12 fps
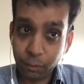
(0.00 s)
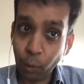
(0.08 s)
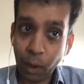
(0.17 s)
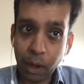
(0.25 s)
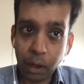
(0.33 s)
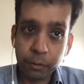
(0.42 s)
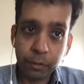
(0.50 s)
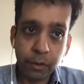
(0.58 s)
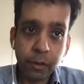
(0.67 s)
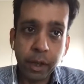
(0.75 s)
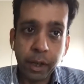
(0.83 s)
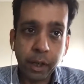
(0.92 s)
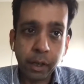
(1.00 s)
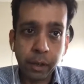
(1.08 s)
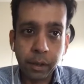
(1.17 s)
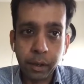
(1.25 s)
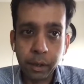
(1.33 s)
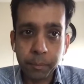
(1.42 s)
While if you're running
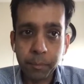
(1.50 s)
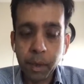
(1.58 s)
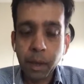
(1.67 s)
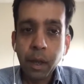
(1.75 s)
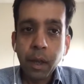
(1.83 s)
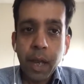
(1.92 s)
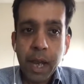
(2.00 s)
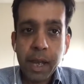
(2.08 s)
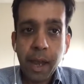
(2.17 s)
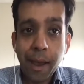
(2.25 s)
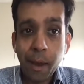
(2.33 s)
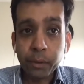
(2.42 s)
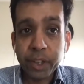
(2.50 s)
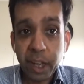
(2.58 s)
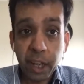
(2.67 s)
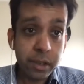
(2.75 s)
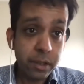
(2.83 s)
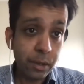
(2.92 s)
AI on the
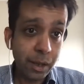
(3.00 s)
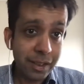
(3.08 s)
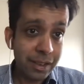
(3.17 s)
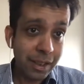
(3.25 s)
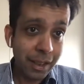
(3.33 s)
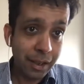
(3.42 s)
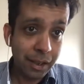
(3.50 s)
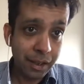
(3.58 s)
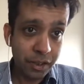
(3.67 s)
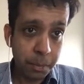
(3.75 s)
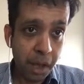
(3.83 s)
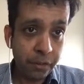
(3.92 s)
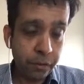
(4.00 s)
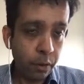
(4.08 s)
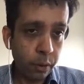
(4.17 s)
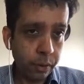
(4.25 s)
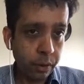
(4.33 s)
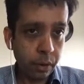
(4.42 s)
edge, so let's say a
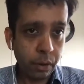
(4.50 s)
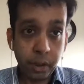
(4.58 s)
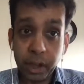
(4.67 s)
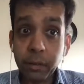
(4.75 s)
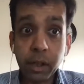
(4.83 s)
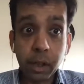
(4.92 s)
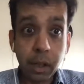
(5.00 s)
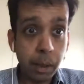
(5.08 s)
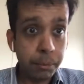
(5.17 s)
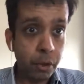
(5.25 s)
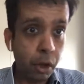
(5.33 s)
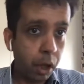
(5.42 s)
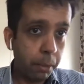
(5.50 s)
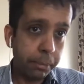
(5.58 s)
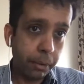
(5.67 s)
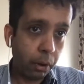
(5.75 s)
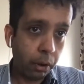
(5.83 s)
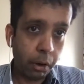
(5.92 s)
smartphone or even a laptop
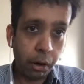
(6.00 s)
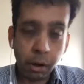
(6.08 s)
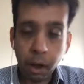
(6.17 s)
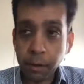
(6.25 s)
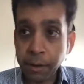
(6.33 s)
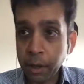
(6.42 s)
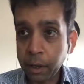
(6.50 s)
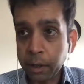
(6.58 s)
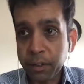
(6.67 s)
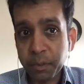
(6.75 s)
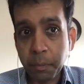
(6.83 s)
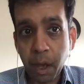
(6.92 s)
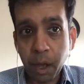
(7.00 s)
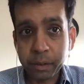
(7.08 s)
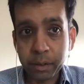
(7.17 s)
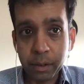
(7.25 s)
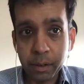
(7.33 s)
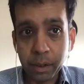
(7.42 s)
or on a
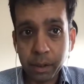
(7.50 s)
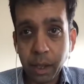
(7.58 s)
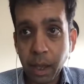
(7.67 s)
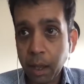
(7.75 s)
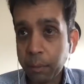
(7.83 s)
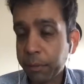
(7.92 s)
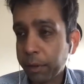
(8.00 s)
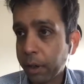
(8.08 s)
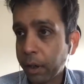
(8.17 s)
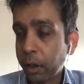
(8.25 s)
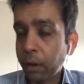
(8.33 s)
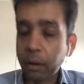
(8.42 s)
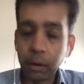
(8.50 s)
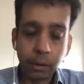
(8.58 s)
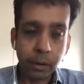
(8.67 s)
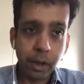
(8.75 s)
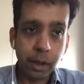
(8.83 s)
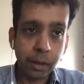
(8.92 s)
smart camera or
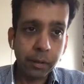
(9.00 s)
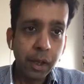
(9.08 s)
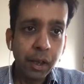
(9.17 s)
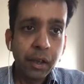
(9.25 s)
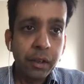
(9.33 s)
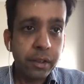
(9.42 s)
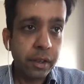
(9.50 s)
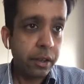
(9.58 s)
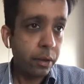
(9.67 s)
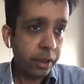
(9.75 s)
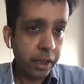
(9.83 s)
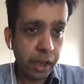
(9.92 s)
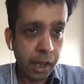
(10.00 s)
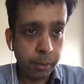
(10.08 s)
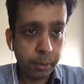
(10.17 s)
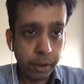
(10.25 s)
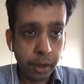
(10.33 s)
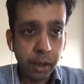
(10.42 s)
on a security
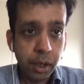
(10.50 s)
camera,